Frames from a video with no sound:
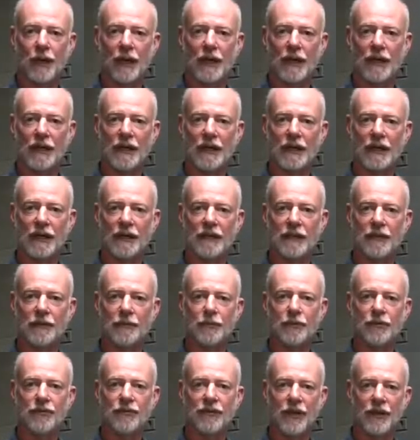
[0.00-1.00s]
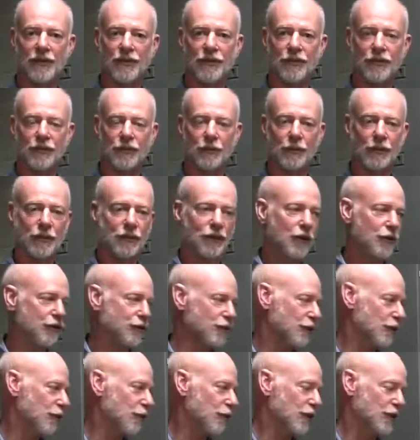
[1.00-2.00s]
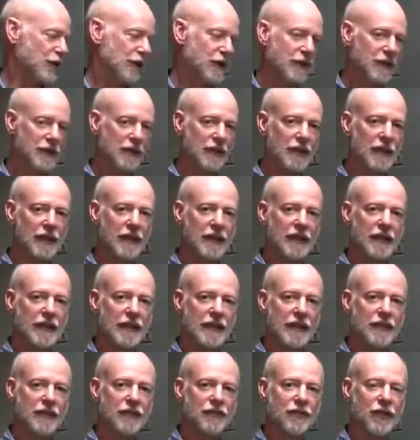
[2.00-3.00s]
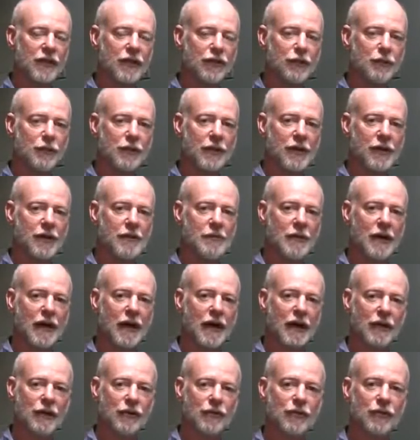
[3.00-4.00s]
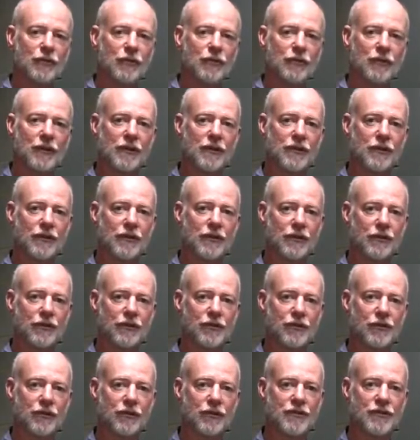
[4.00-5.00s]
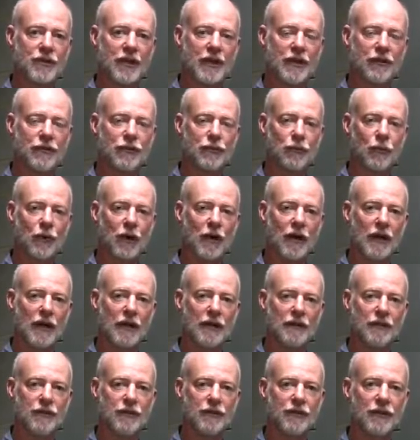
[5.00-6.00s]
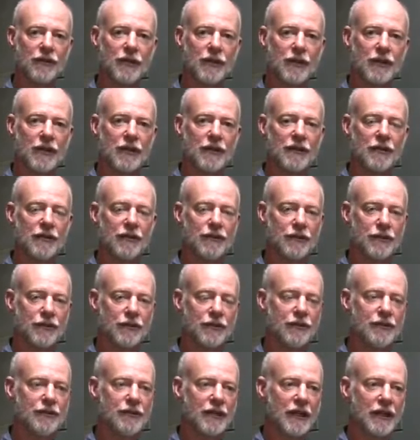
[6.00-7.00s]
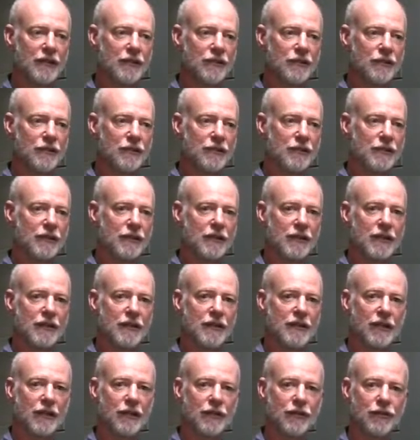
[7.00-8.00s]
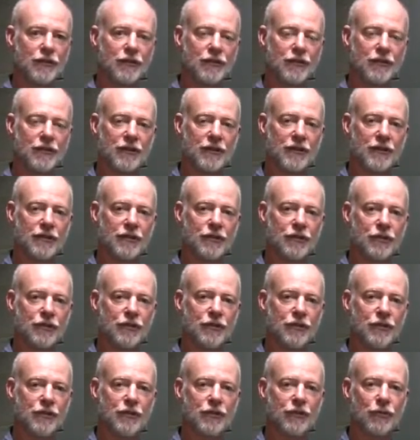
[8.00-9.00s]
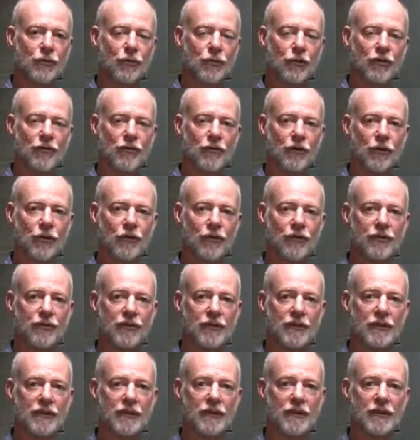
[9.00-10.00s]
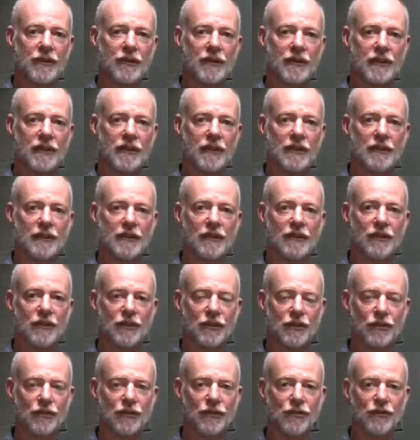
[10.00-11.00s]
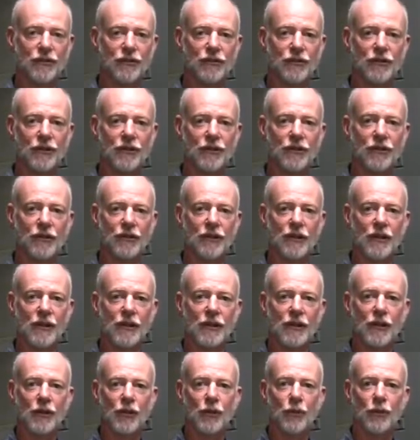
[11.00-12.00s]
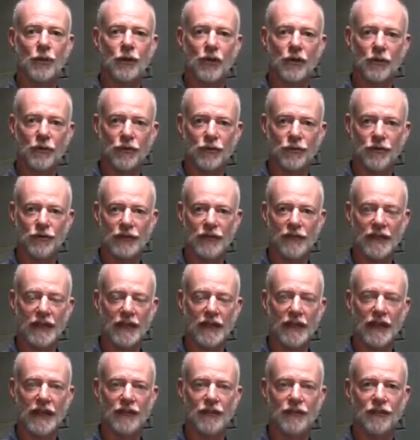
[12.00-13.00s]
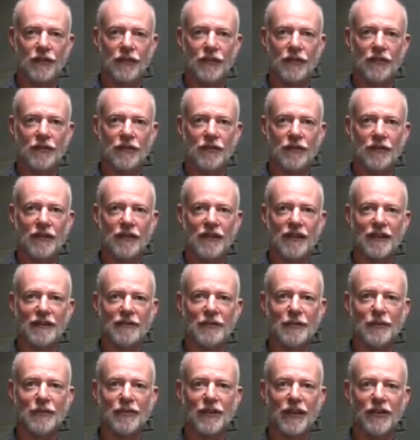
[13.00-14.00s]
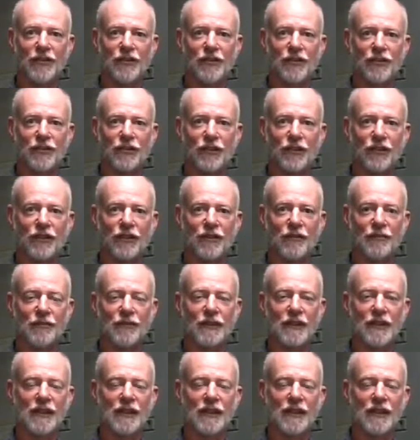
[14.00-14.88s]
by a professional because you're working inside your breaker box where there's energized wires, there's energized conductors in there of 240 volts, and it can kill you. So we don't want you to die. So let a professional come,